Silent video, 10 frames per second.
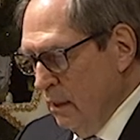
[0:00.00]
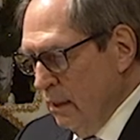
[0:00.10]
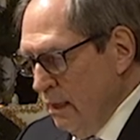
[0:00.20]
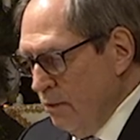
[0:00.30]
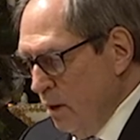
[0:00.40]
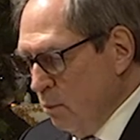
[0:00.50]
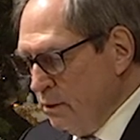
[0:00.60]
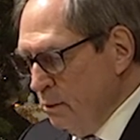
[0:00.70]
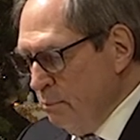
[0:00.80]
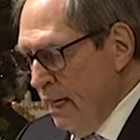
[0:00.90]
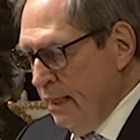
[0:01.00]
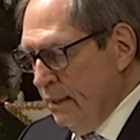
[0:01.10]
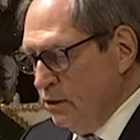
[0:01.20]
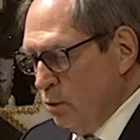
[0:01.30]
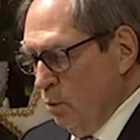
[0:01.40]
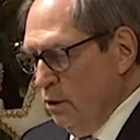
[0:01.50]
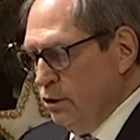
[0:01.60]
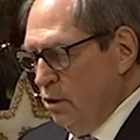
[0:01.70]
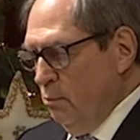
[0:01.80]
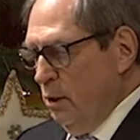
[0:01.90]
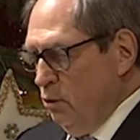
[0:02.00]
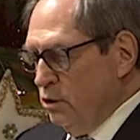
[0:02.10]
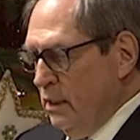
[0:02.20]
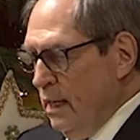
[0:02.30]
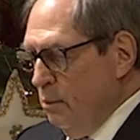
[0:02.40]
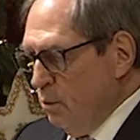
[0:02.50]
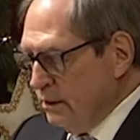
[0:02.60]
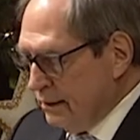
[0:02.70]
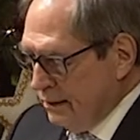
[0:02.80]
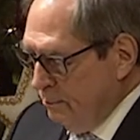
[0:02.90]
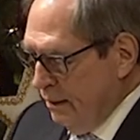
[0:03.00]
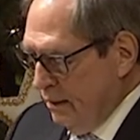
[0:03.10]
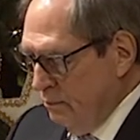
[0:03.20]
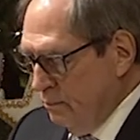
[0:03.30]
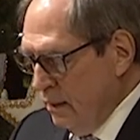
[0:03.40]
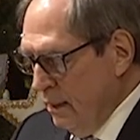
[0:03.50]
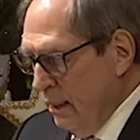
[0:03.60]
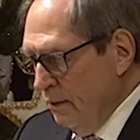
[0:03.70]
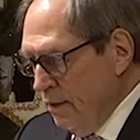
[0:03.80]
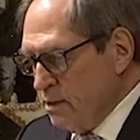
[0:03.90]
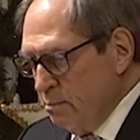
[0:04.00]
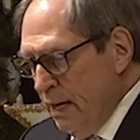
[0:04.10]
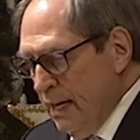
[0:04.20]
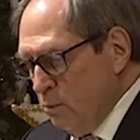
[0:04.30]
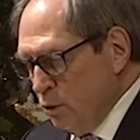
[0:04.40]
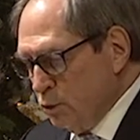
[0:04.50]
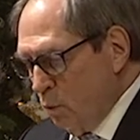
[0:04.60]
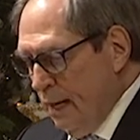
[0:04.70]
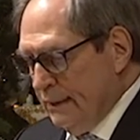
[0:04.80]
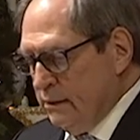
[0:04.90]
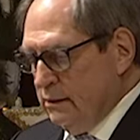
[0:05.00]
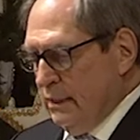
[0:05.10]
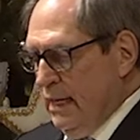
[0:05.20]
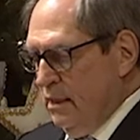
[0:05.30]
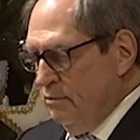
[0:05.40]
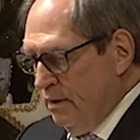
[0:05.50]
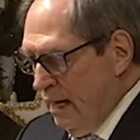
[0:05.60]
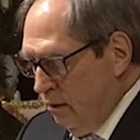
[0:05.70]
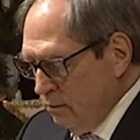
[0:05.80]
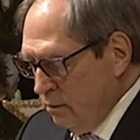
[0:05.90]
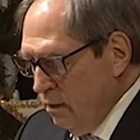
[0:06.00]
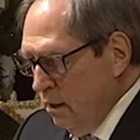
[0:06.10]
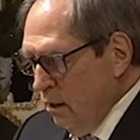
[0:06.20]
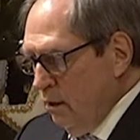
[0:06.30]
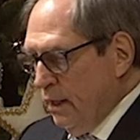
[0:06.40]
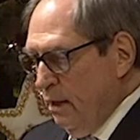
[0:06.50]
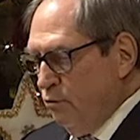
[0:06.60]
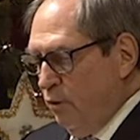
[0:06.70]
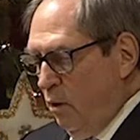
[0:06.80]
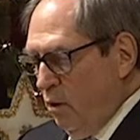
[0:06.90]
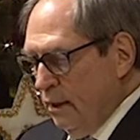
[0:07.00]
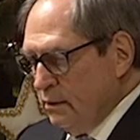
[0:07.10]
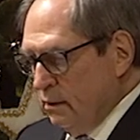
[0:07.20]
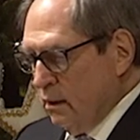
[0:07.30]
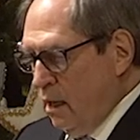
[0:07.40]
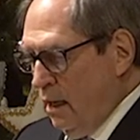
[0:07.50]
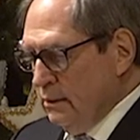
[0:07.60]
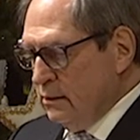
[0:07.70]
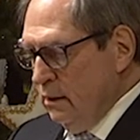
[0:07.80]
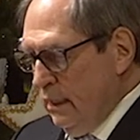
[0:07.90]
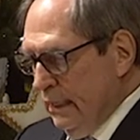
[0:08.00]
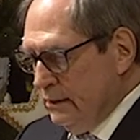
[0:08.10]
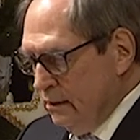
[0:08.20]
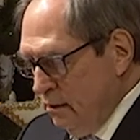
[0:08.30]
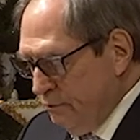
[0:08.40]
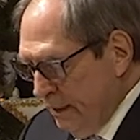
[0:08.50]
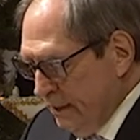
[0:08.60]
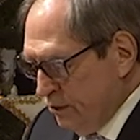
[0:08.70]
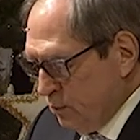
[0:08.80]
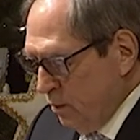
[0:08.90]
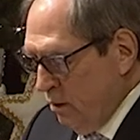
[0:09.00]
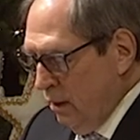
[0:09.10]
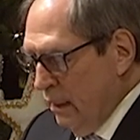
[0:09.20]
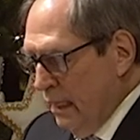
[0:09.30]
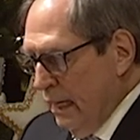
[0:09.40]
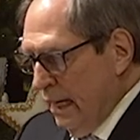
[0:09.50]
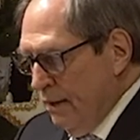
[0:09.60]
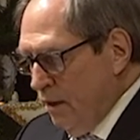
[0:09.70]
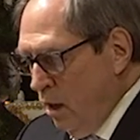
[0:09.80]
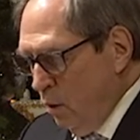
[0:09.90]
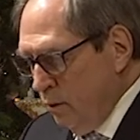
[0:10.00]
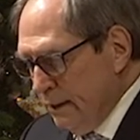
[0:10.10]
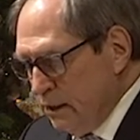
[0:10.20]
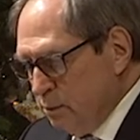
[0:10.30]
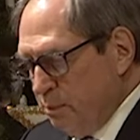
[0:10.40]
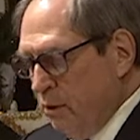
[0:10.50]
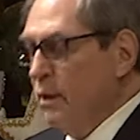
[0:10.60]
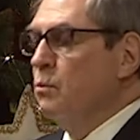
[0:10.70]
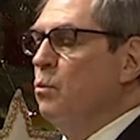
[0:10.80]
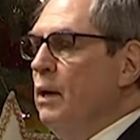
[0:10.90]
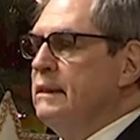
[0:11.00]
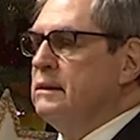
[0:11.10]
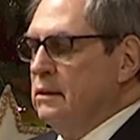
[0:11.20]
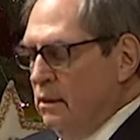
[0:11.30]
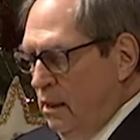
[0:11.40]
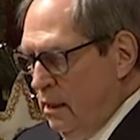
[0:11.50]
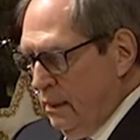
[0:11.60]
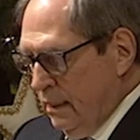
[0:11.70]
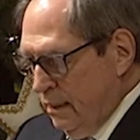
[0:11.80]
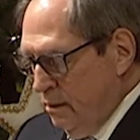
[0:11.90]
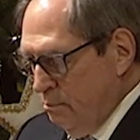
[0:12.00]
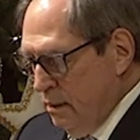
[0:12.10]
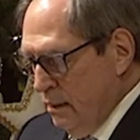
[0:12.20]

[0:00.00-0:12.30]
Now there was a man in Jerusalem whose name was Simeon. This man was righteous and devout, looking forward to the consolation of Israel, and the Holy Spirit rested on him